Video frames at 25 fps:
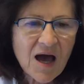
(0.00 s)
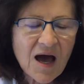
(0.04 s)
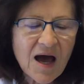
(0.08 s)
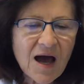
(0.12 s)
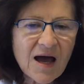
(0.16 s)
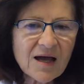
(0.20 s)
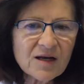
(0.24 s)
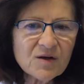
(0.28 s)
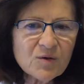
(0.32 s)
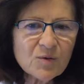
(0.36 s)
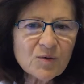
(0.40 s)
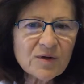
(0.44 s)

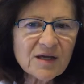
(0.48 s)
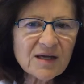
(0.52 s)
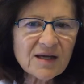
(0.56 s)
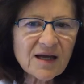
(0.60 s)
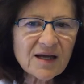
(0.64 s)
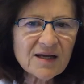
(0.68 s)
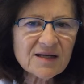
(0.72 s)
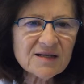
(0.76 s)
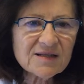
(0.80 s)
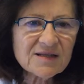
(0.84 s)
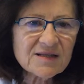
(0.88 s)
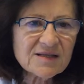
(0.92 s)
And we
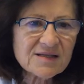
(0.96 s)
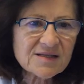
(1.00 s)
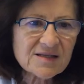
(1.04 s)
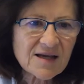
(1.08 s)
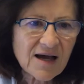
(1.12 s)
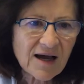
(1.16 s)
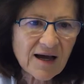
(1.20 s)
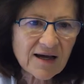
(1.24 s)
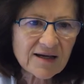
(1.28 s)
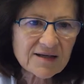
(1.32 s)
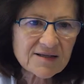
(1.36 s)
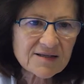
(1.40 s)
can
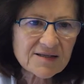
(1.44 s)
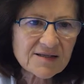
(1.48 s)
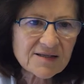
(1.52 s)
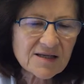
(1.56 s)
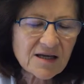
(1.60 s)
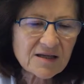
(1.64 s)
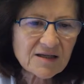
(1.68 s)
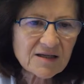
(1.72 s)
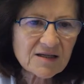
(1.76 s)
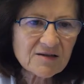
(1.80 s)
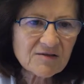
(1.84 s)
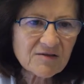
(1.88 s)
decide,
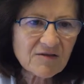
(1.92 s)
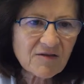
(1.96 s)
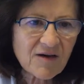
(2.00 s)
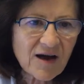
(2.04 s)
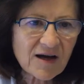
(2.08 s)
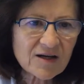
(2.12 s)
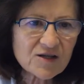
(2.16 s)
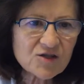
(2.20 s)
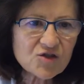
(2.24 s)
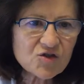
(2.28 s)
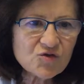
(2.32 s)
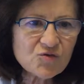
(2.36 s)
in
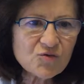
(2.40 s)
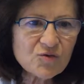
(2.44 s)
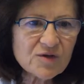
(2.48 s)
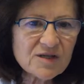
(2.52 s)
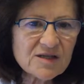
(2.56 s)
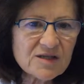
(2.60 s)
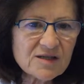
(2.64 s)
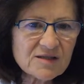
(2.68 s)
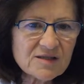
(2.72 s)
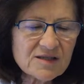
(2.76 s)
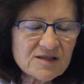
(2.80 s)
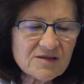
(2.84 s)
fact, to
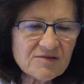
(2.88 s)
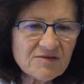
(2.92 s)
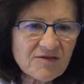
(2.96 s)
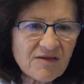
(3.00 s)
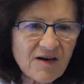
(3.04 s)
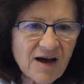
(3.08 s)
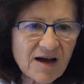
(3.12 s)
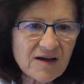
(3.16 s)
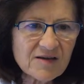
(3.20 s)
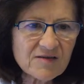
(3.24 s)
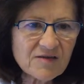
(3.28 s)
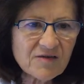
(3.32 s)

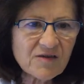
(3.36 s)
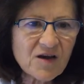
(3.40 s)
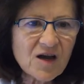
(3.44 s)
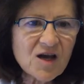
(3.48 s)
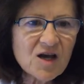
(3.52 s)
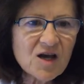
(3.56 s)
identify